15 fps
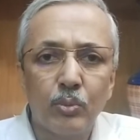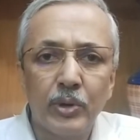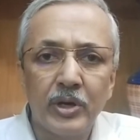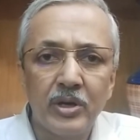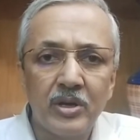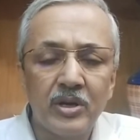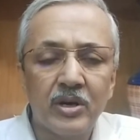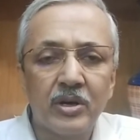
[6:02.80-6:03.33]

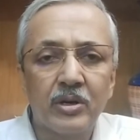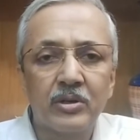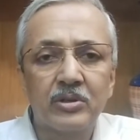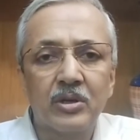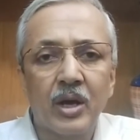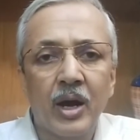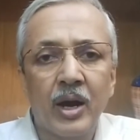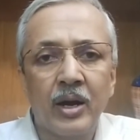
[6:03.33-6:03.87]
many
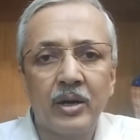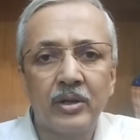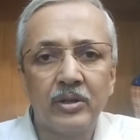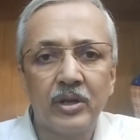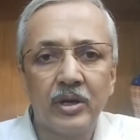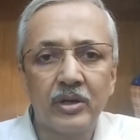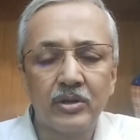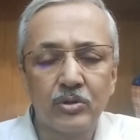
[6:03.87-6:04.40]
years and
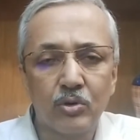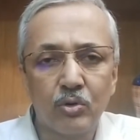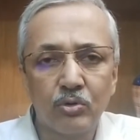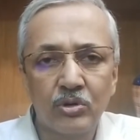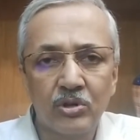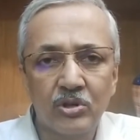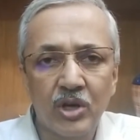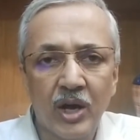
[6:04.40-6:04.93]
there is no
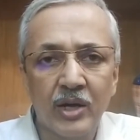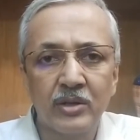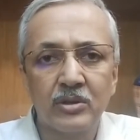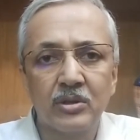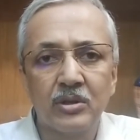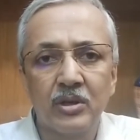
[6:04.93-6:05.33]
chance,